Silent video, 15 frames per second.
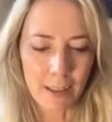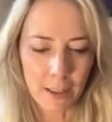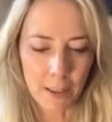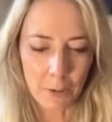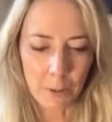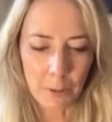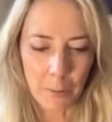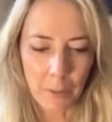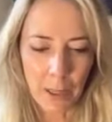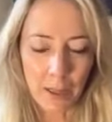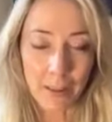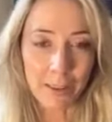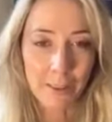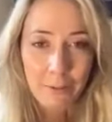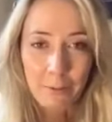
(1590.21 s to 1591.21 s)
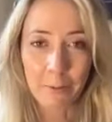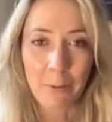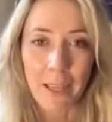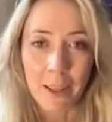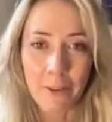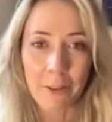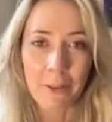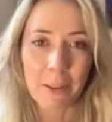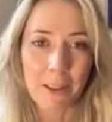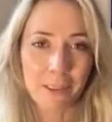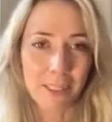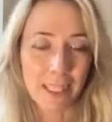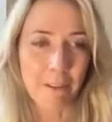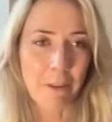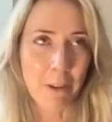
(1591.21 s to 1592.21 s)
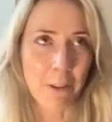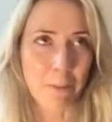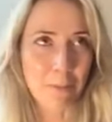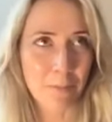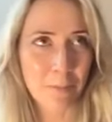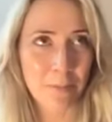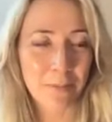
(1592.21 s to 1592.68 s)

and she would make me feel tearful.